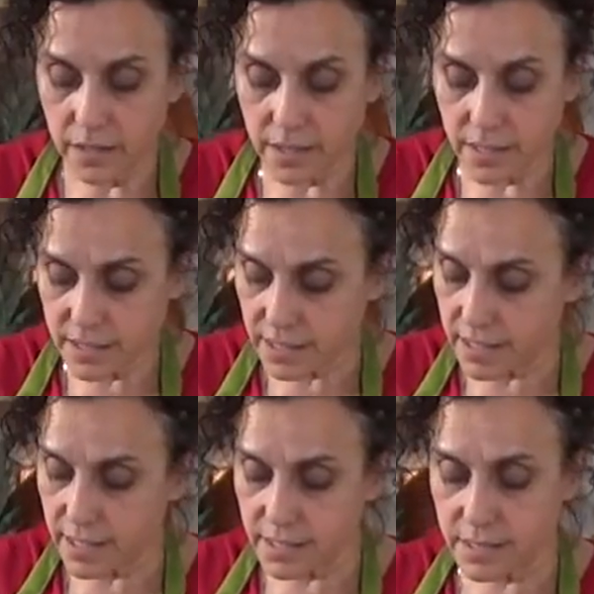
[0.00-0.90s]
This
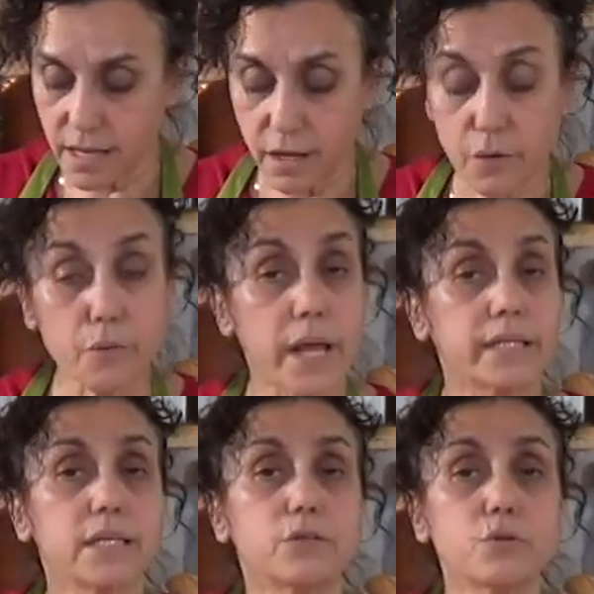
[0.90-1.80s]
is
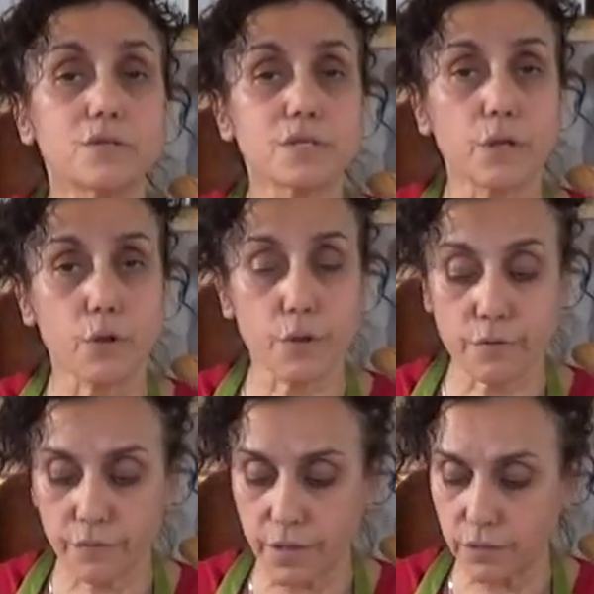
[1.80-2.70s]
ready to
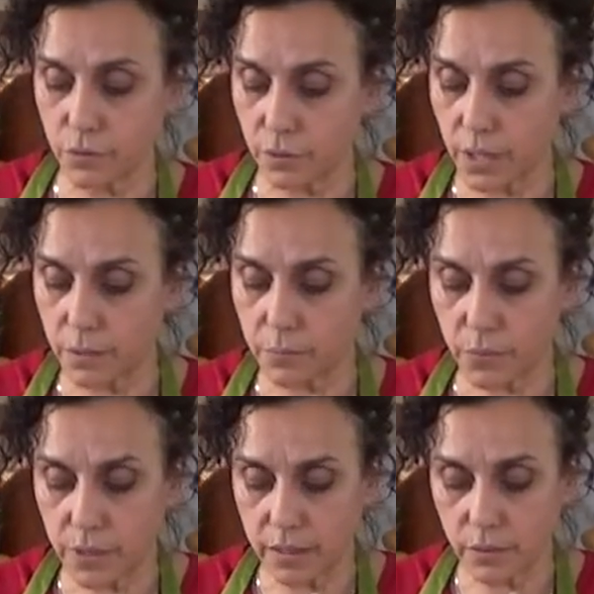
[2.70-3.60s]
serve, and you can
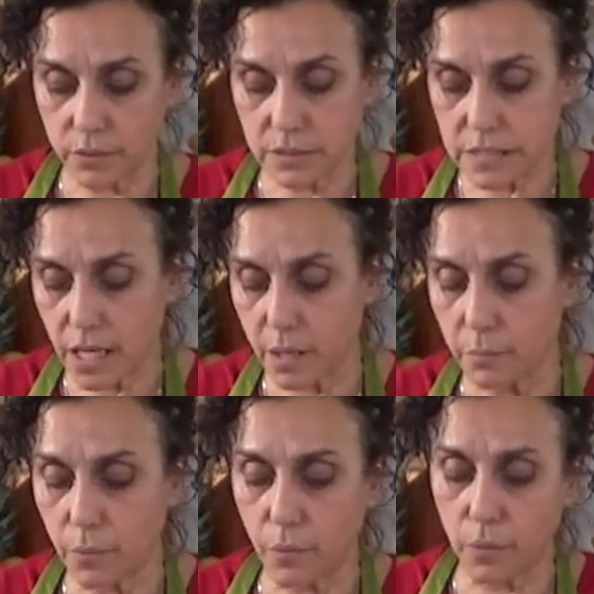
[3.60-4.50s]
put that on the
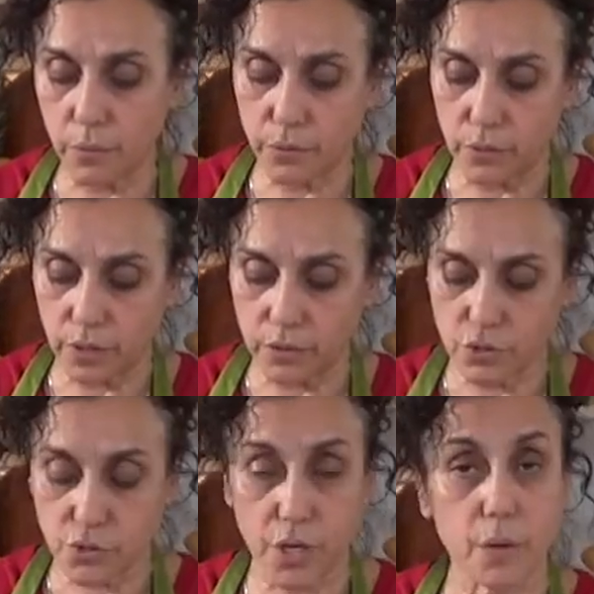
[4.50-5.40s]
table. You can
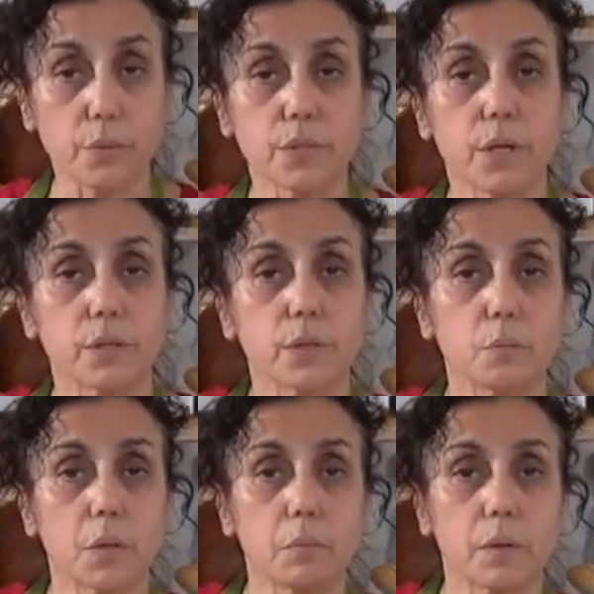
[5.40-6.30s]
share with the
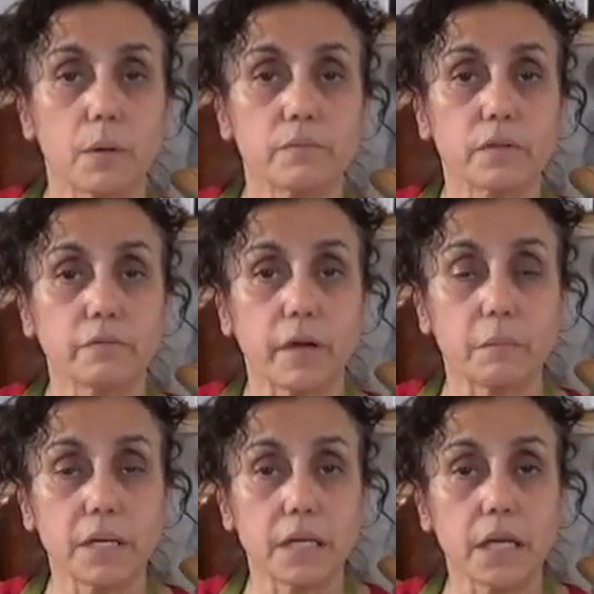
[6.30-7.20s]
other member of the
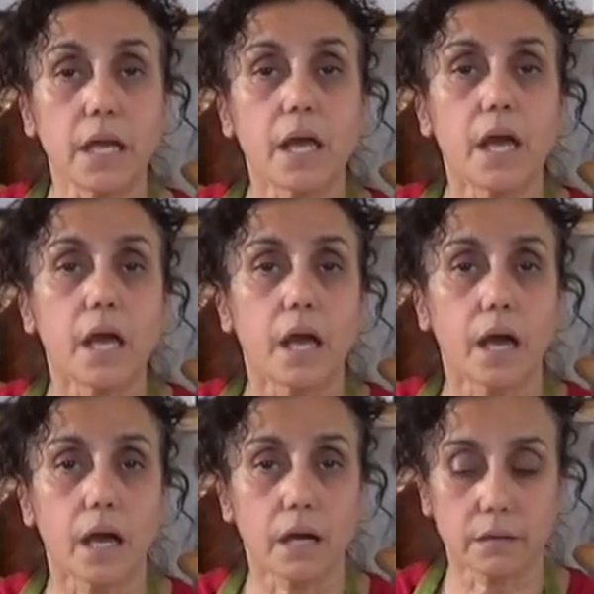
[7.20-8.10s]
family,
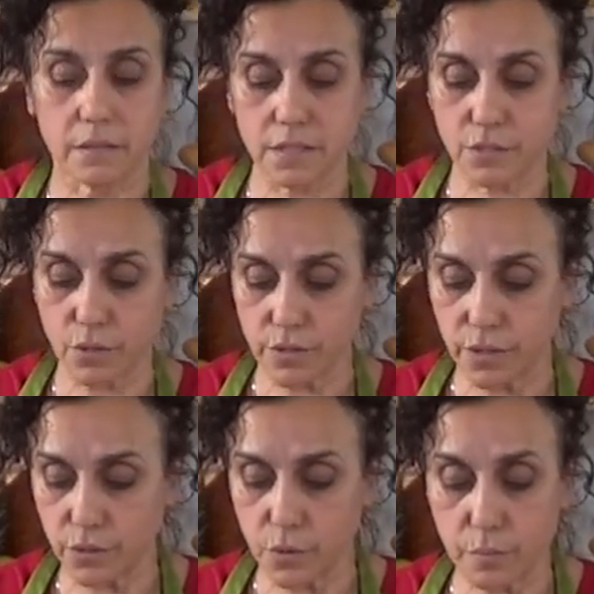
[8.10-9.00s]

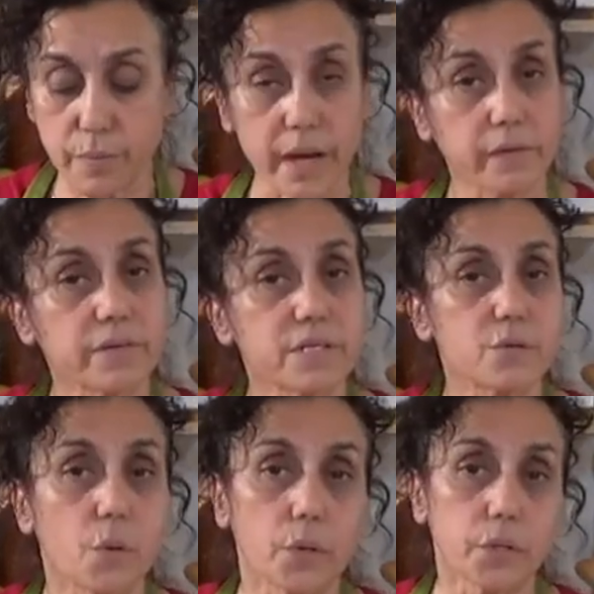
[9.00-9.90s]
starting your
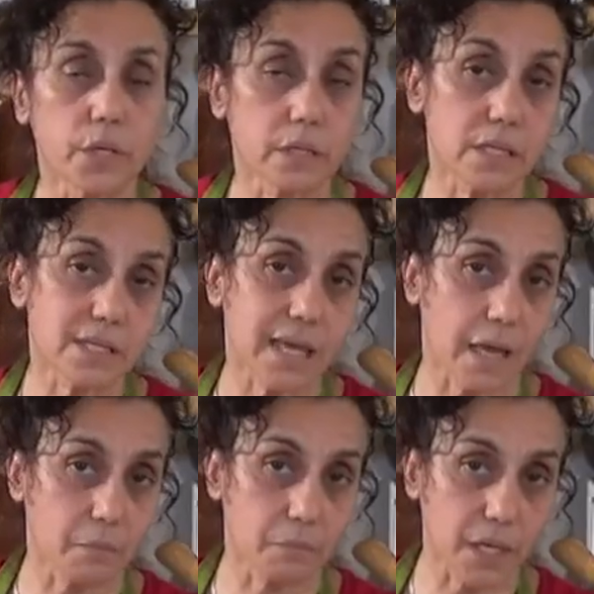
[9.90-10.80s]
breakfast, or this
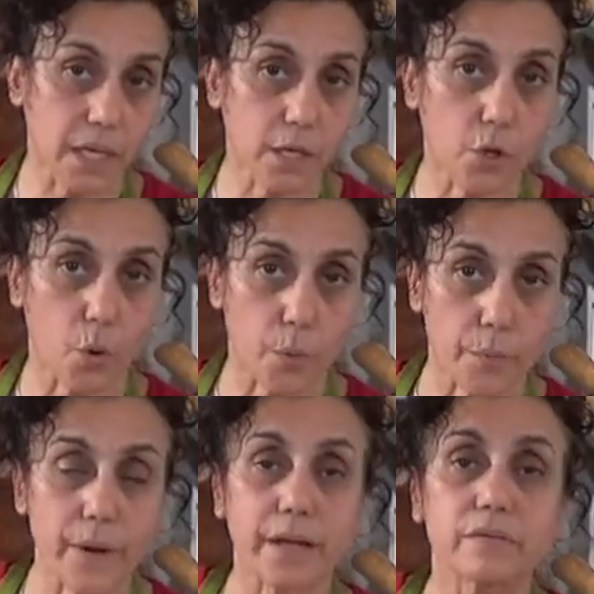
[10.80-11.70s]
can be your
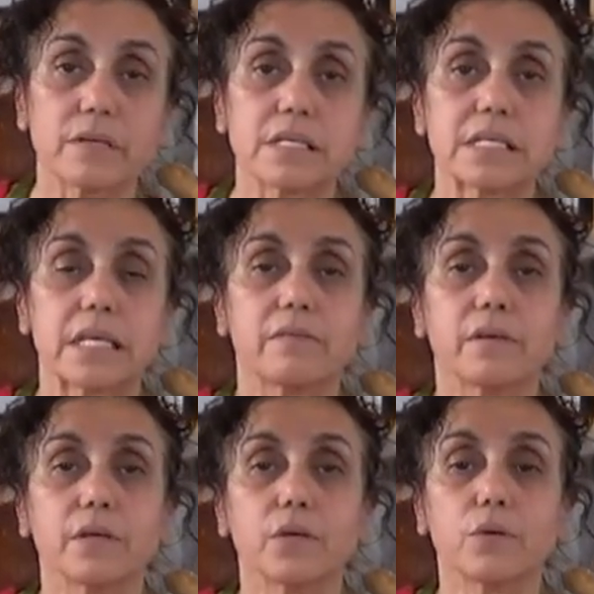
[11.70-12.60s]
breakfast,
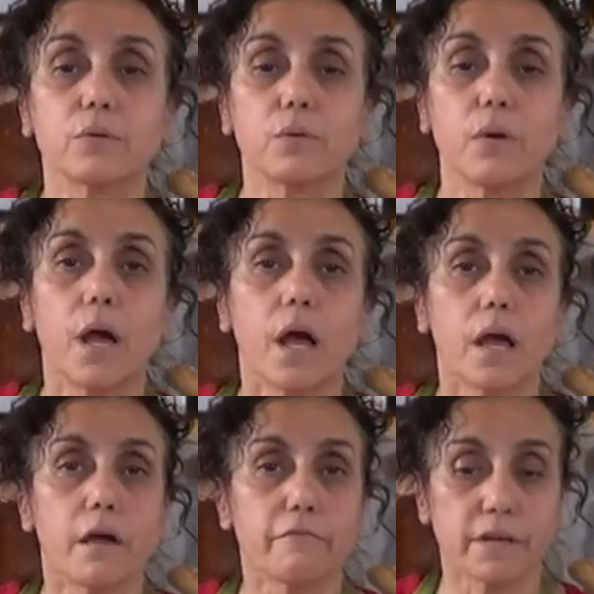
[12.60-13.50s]
giving you
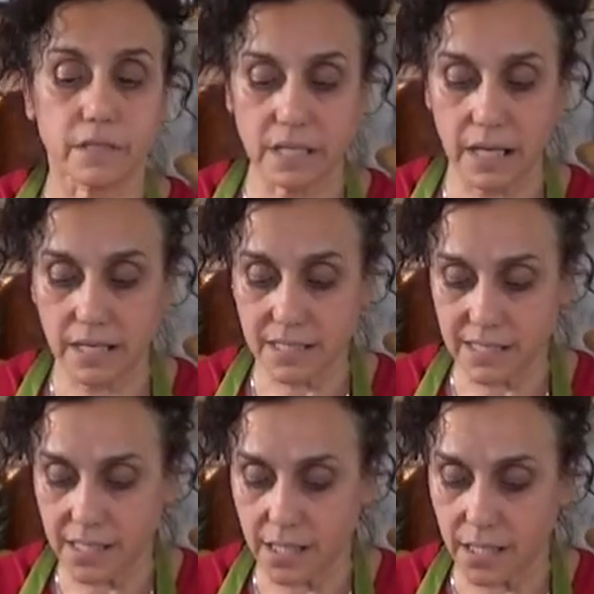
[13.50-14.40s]
a
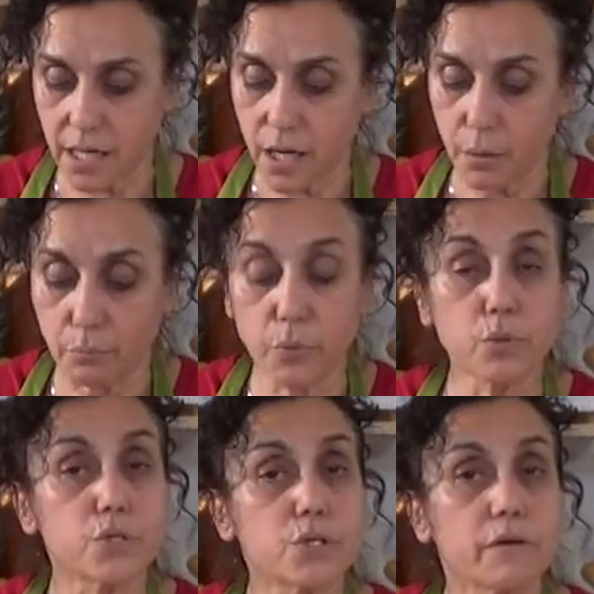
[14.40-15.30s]
fantastic
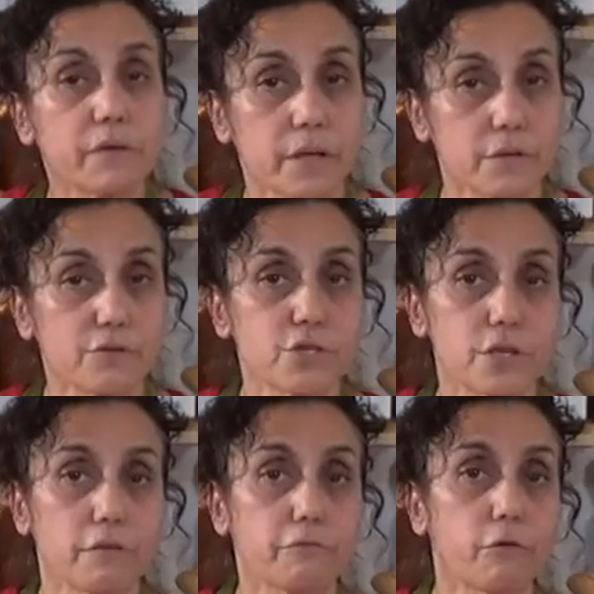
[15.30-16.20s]
boost of
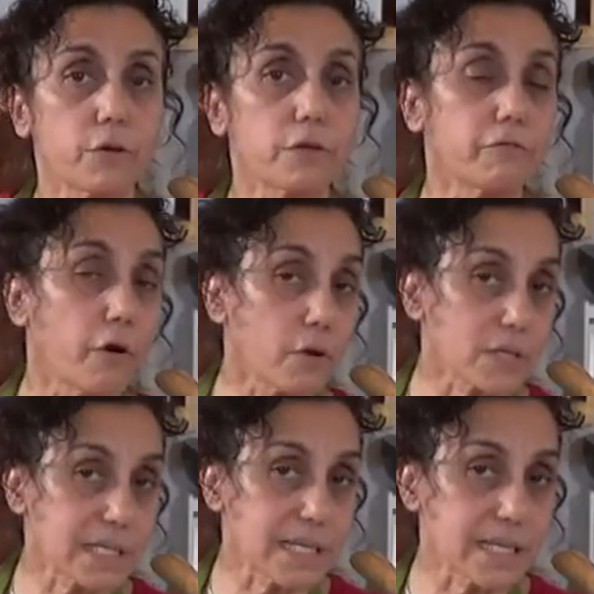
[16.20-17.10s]
energy for the
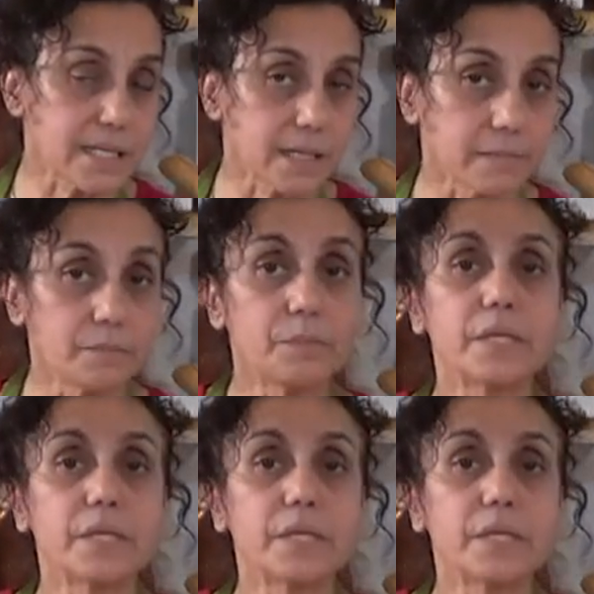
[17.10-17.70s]
fall season.